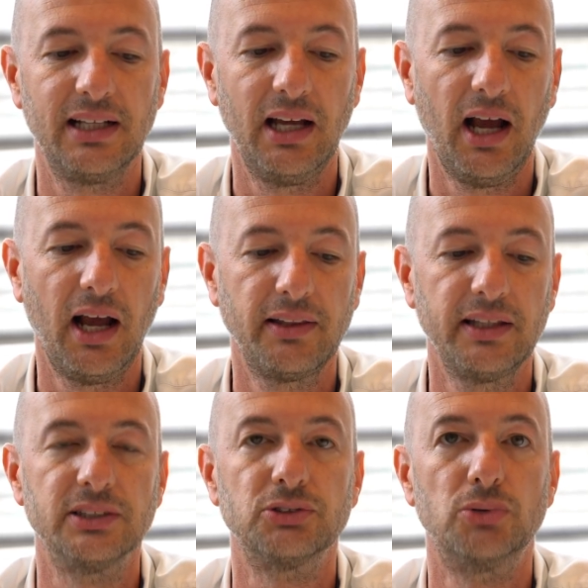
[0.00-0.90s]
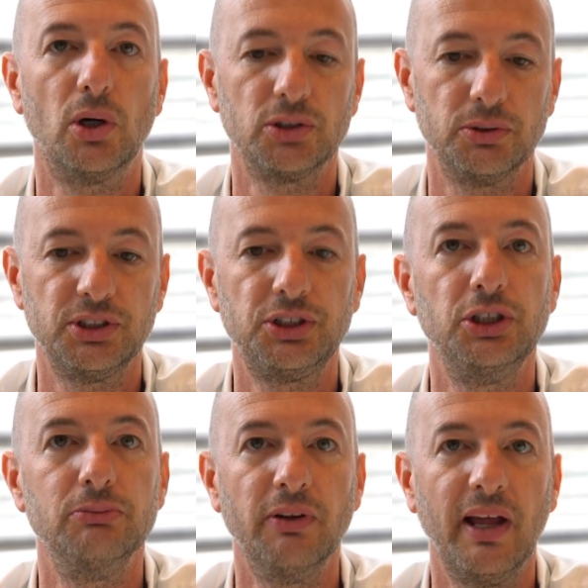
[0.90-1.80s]
I think it's wrong to
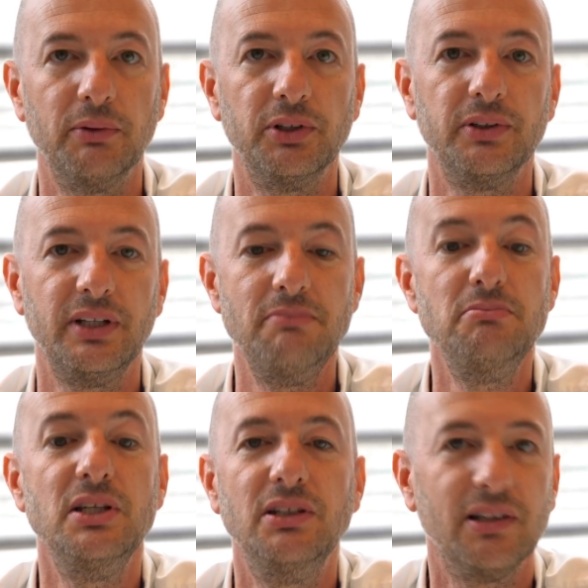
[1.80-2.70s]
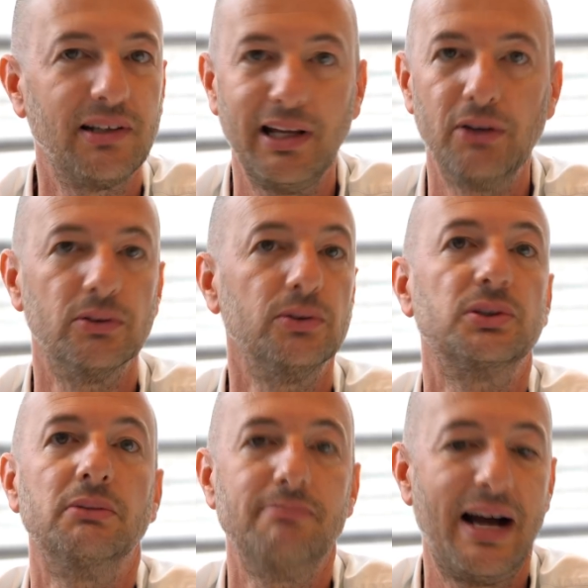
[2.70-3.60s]
assume that they would immediately or
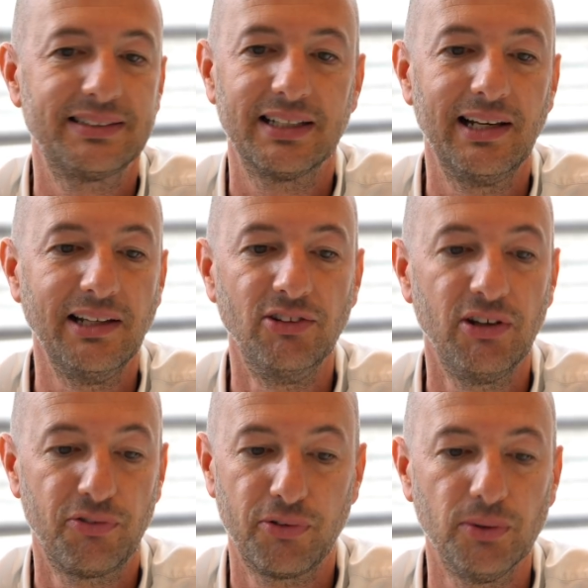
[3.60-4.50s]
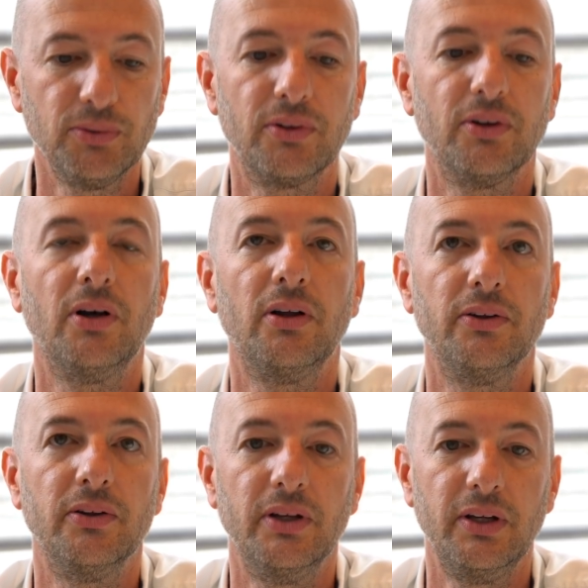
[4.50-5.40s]
automatically default
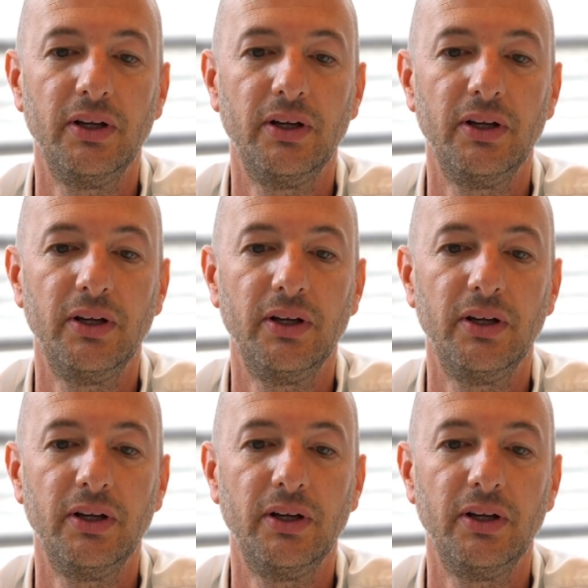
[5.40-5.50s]
on